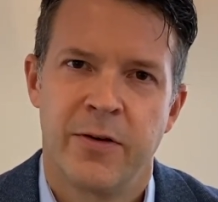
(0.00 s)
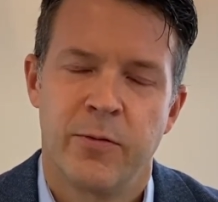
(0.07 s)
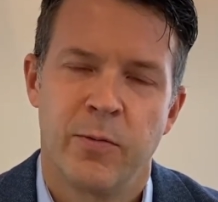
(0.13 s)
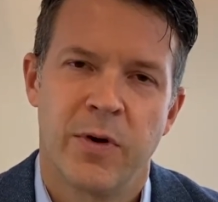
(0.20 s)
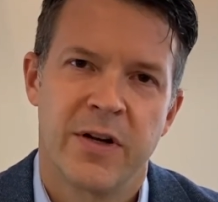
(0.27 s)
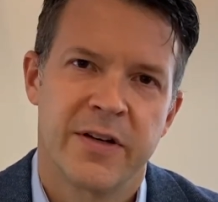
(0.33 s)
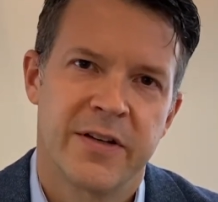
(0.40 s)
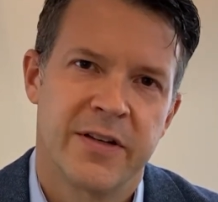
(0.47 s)

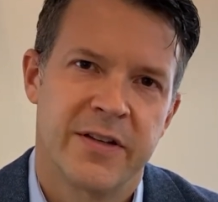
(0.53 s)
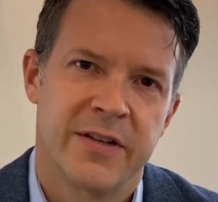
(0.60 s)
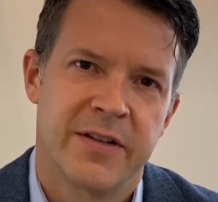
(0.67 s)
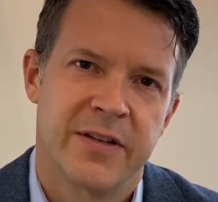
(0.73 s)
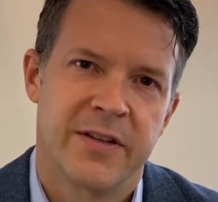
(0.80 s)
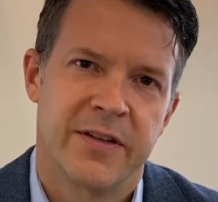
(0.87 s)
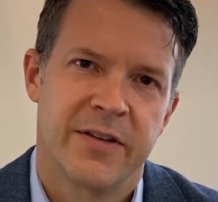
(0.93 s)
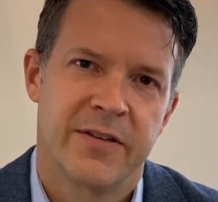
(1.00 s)
One,
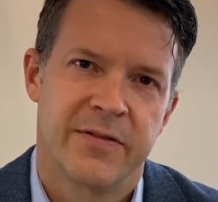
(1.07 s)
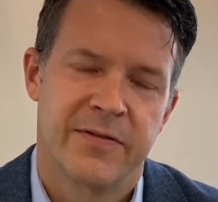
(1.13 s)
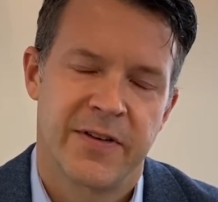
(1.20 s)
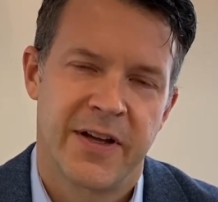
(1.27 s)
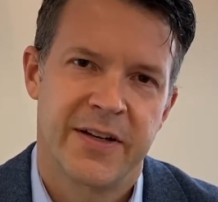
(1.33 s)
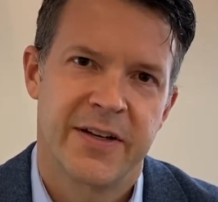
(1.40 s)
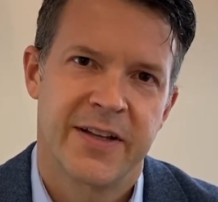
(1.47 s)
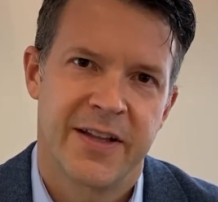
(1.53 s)

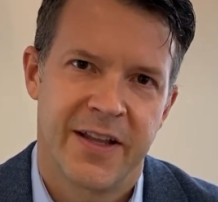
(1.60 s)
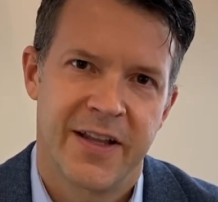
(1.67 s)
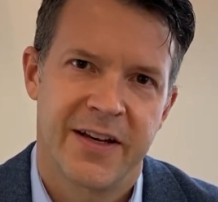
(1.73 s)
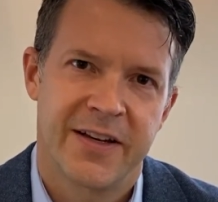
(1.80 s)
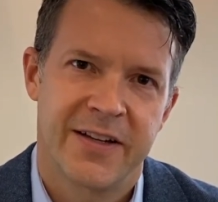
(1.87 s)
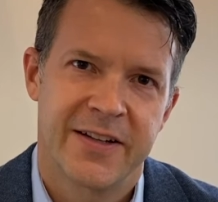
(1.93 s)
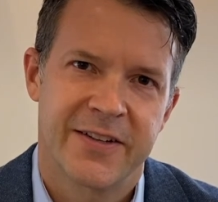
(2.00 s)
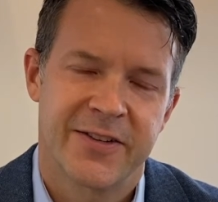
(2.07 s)
finding
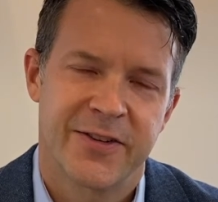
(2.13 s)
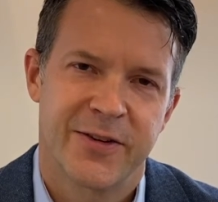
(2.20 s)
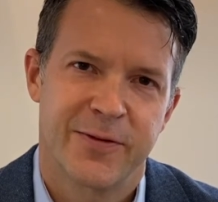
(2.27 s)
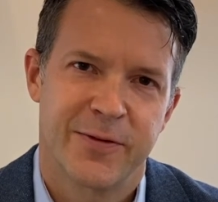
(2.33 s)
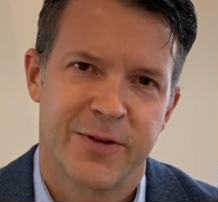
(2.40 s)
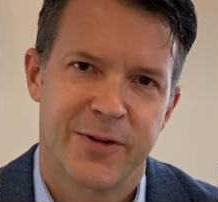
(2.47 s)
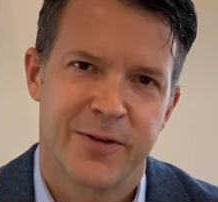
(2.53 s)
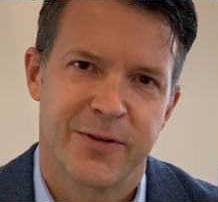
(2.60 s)
candidates
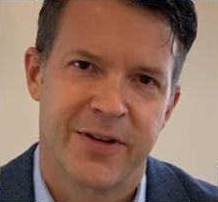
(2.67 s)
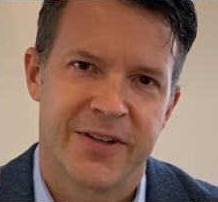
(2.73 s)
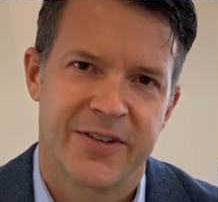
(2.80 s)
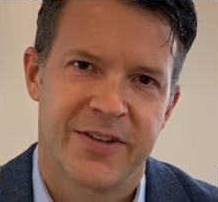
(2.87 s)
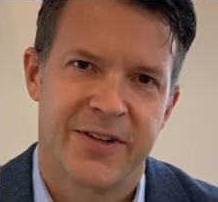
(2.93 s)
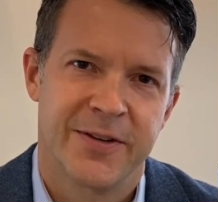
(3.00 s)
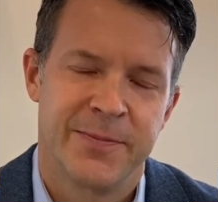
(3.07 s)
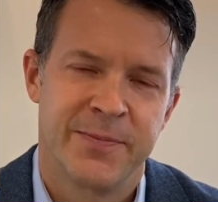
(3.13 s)
for
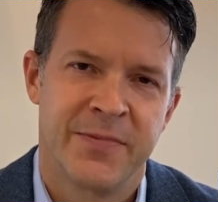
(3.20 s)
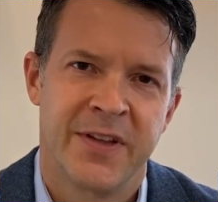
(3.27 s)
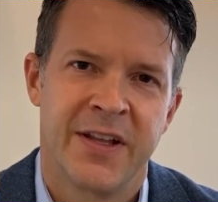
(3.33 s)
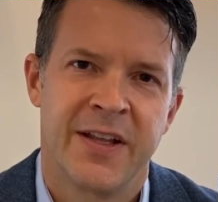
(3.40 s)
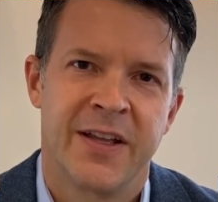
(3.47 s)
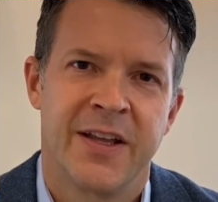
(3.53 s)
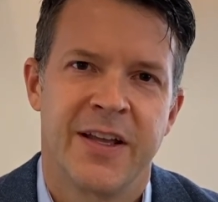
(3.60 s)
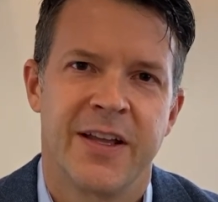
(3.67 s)
Durysta,
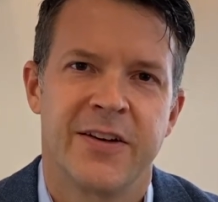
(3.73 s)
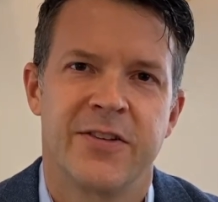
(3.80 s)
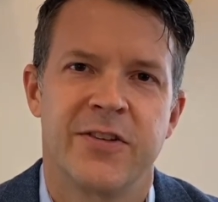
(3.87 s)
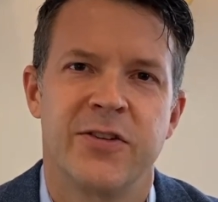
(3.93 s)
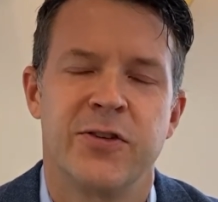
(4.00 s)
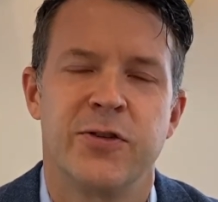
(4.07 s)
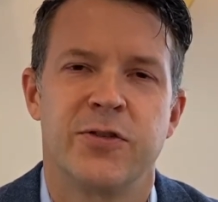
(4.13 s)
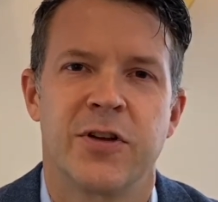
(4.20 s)
and
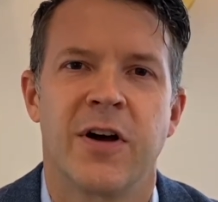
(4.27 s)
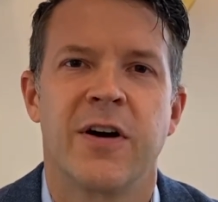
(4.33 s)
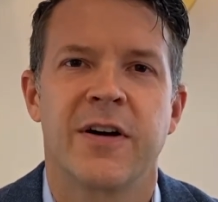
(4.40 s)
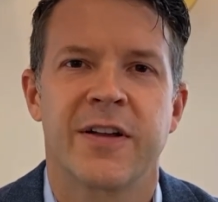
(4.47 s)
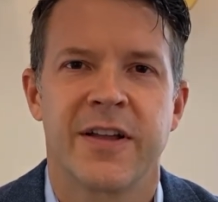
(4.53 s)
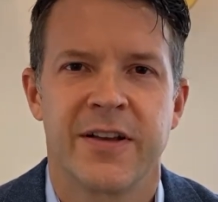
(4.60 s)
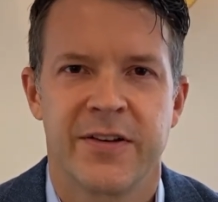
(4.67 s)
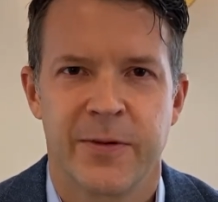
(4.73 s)
two,
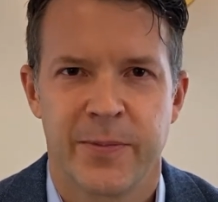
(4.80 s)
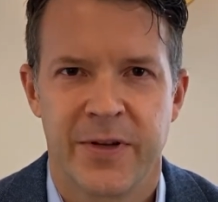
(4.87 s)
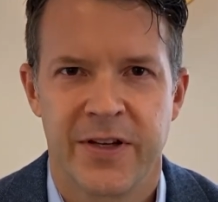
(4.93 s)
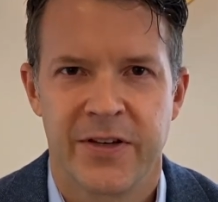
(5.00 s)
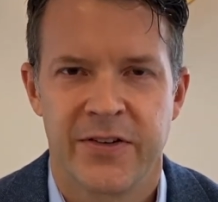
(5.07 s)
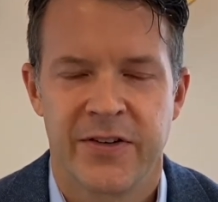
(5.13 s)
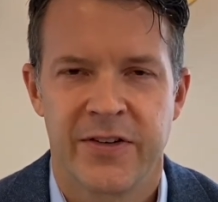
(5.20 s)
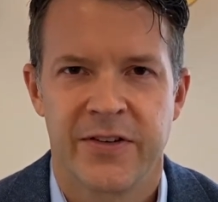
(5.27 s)
talking to
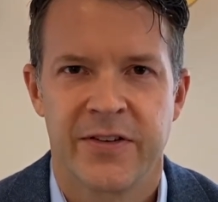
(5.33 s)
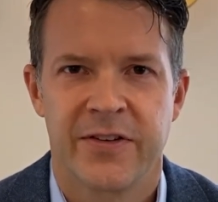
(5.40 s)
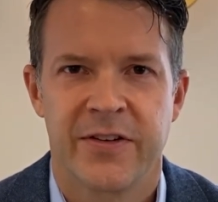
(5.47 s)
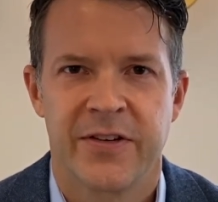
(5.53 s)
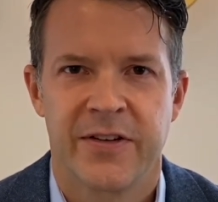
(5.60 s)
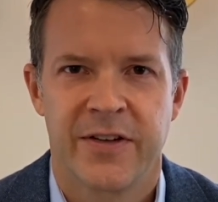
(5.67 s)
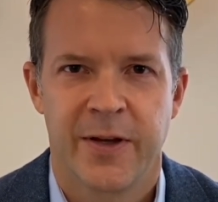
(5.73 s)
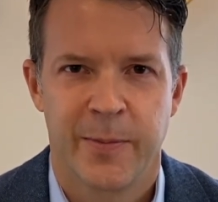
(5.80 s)
patients
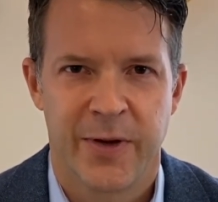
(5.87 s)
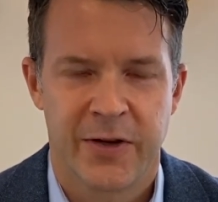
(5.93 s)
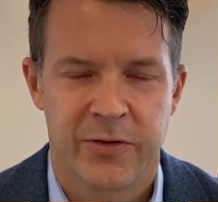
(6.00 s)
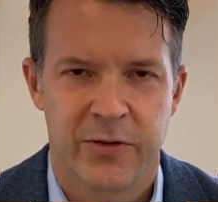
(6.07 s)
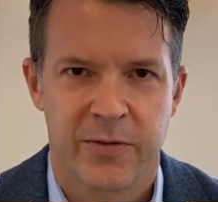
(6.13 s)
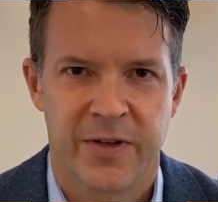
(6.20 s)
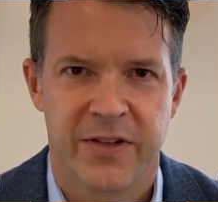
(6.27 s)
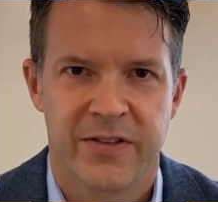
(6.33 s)
about
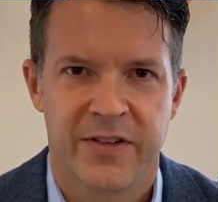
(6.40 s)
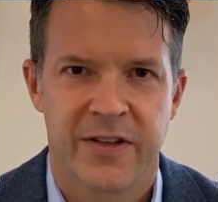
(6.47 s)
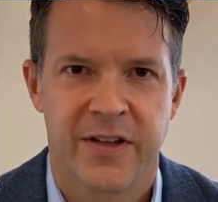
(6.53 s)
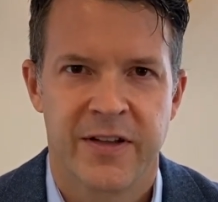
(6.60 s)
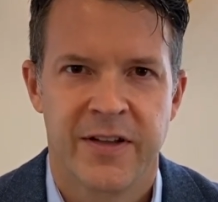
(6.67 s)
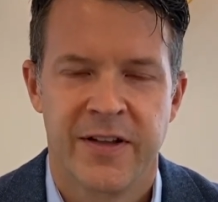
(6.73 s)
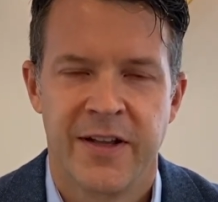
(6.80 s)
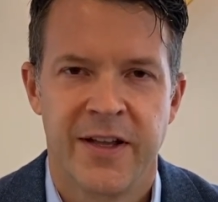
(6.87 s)

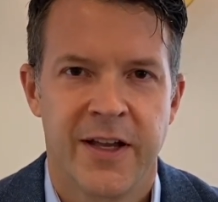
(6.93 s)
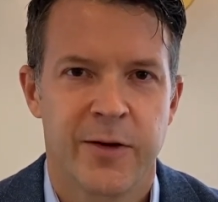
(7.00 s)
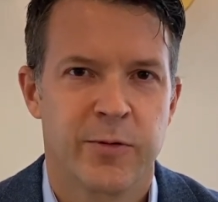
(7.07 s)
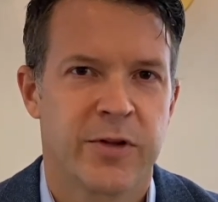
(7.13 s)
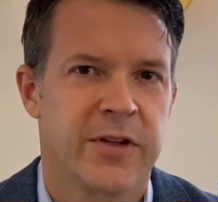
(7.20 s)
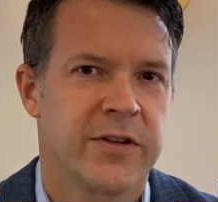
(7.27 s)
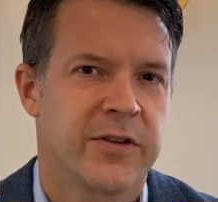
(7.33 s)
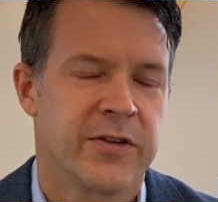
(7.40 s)
Durysta. And
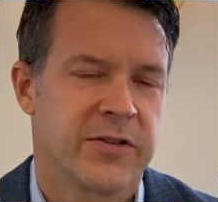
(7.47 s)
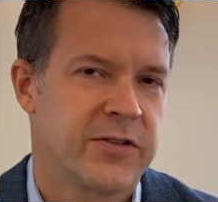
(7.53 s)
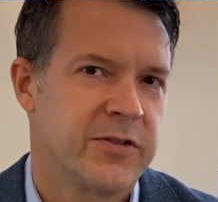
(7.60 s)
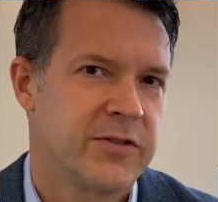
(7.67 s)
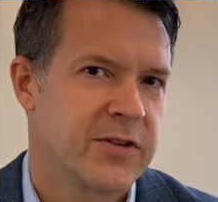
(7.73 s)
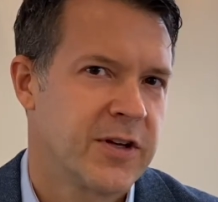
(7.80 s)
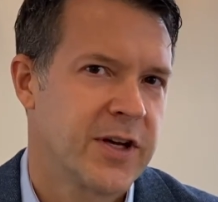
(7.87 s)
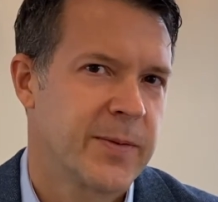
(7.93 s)
really those two
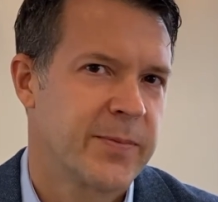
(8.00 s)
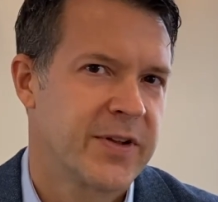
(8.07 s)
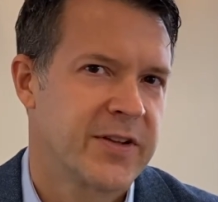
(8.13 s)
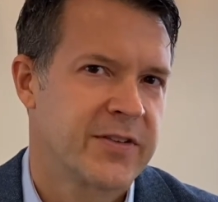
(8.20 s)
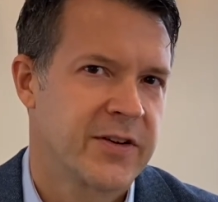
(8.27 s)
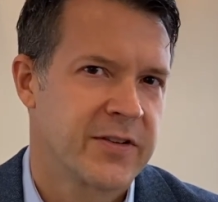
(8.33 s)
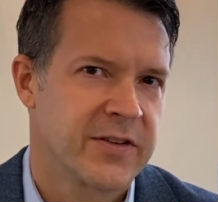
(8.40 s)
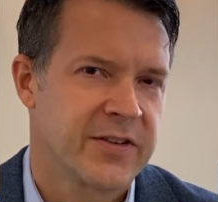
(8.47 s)

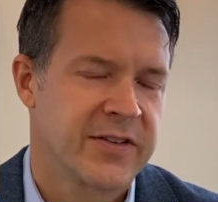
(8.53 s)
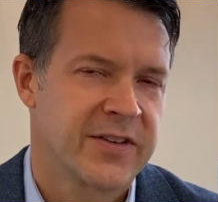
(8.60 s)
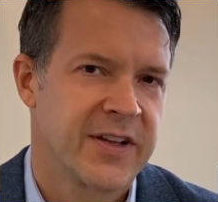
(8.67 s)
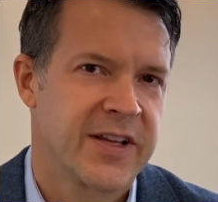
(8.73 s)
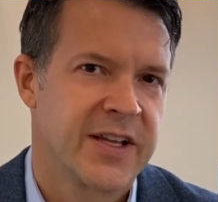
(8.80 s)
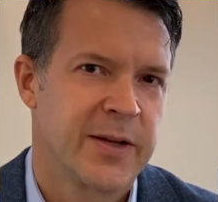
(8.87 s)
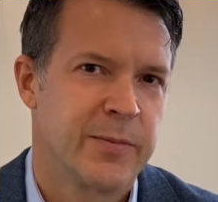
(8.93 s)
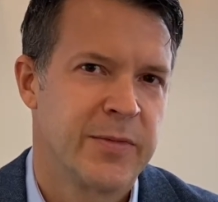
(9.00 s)
topics are the
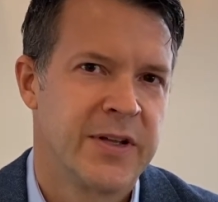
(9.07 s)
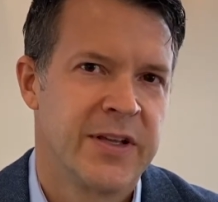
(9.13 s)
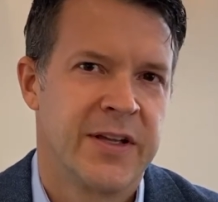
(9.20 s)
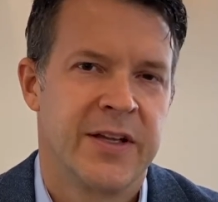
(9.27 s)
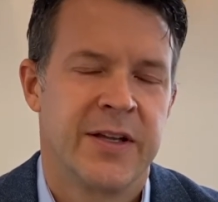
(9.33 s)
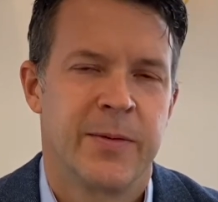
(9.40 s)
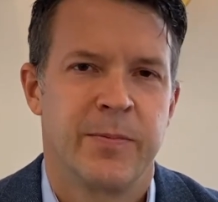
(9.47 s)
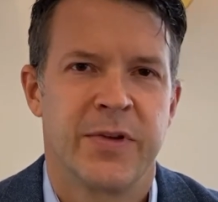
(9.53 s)
same
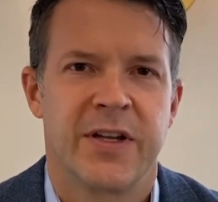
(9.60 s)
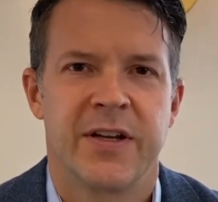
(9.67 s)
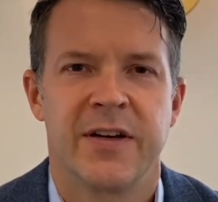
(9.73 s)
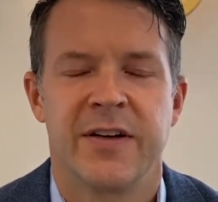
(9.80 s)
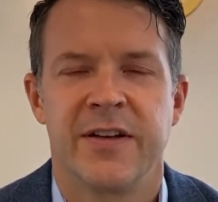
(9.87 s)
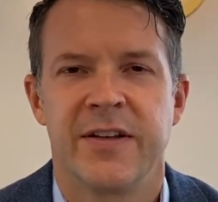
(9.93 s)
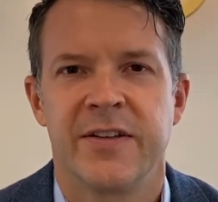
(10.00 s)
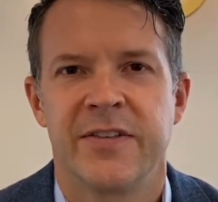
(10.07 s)

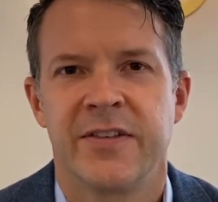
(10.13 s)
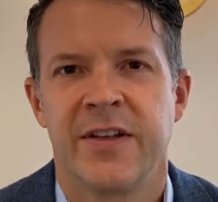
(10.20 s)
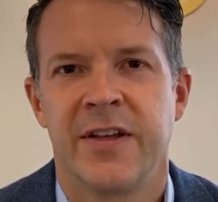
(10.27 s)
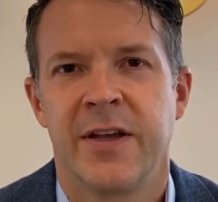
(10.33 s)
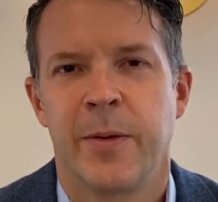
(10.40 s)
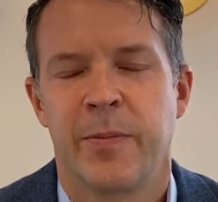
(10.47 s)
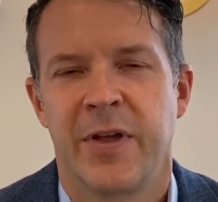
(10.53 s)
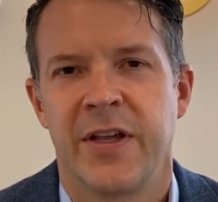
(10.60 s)
because
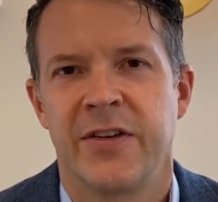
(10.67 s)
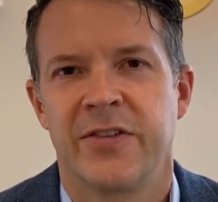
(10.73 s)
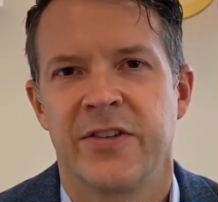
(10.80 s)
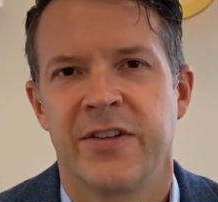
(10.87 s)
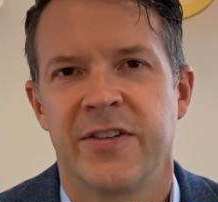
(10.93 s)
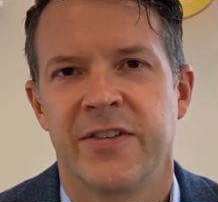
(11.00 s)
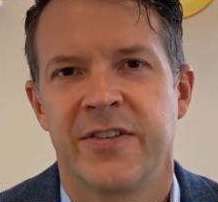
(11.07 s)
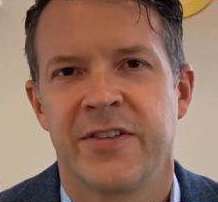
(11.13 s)

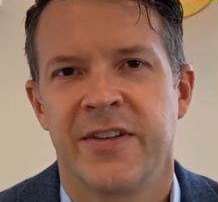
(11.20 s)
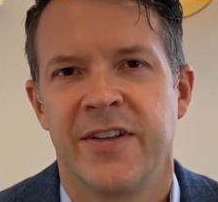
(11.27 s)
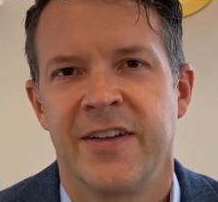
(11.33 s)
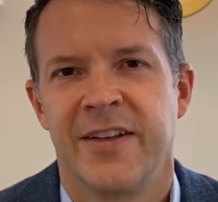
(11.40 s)
patients